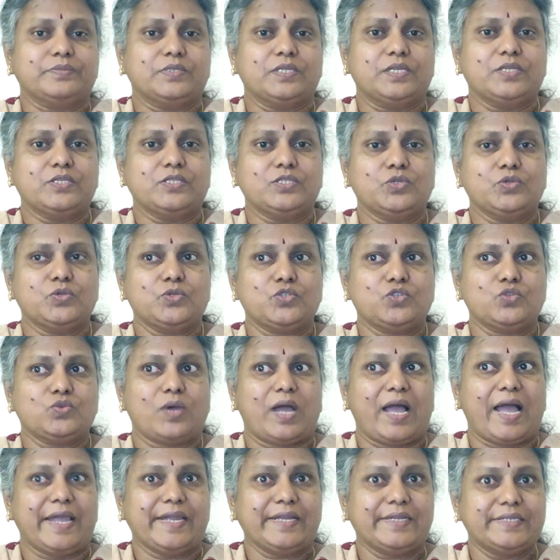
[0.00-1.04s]
is used to
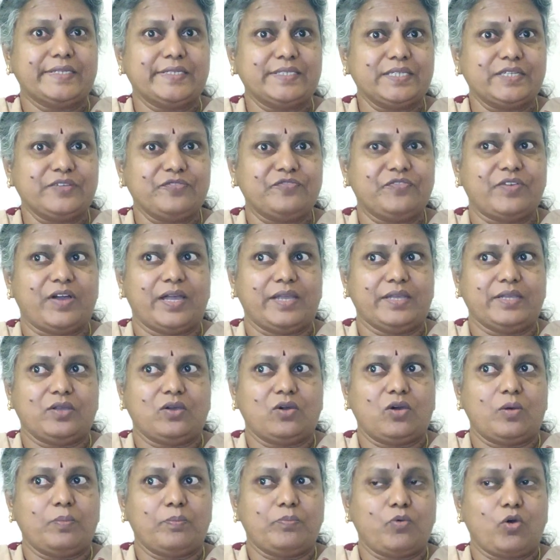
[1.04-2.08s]
identify
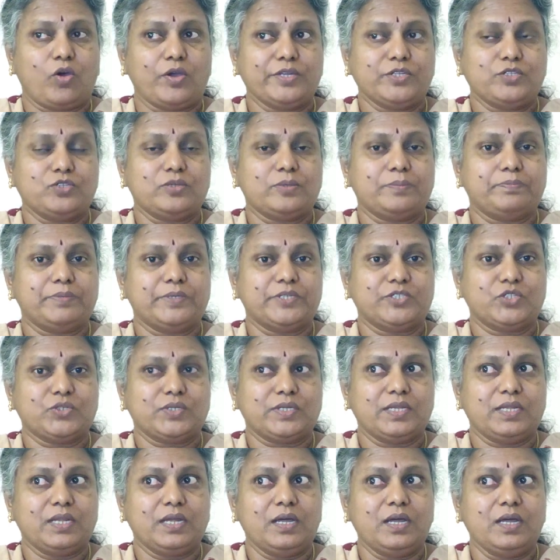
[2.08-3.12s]
or point to a
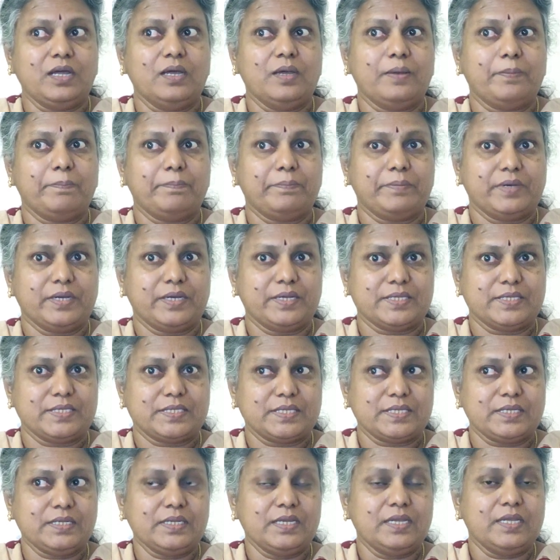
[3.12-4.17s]
particular
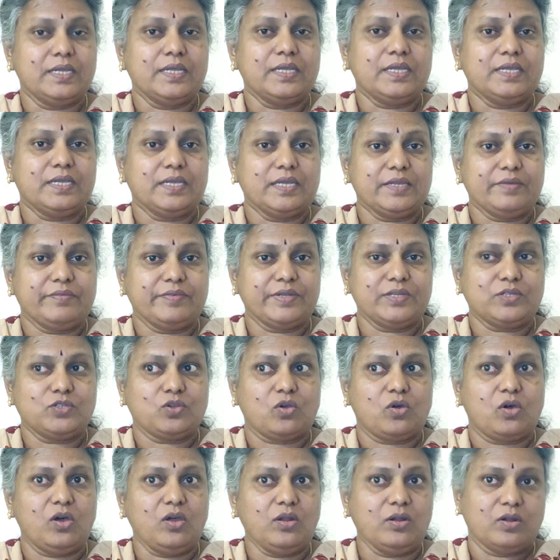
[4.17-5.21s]
person, event
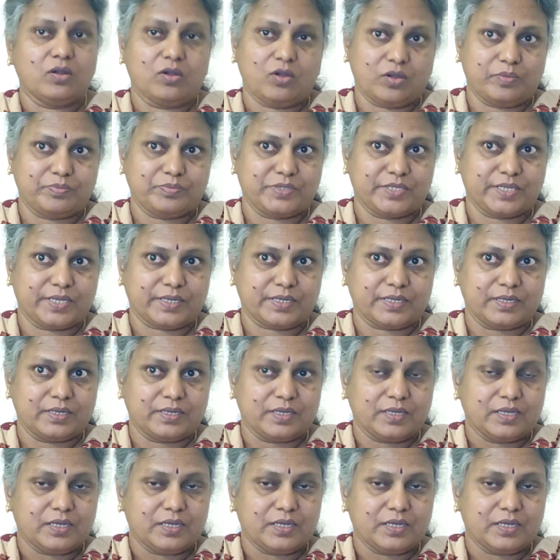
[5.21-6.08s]
or object.